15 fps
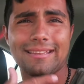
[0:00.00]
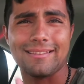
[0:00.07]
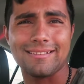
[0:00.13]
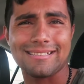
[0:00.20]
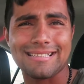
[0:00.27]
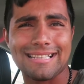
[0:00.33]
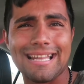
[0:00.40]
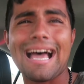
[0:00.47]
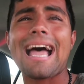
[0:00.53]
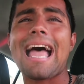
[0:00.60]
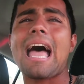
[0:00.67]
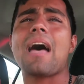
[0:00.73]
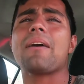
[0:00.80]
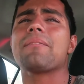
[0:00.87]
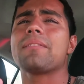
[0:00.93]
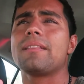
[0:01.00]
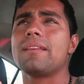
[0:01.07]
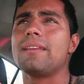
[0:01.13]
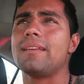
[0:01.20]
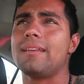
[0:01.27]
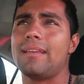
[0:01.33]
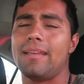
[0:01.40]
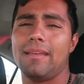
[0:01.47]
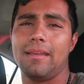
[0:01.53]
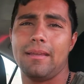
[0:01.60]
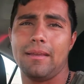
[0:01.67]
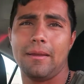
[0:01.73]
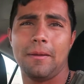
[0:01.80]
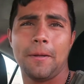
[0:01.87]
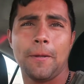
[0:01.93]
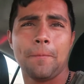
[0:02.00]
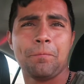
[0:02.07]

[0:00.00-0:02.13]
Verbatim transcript: does not have the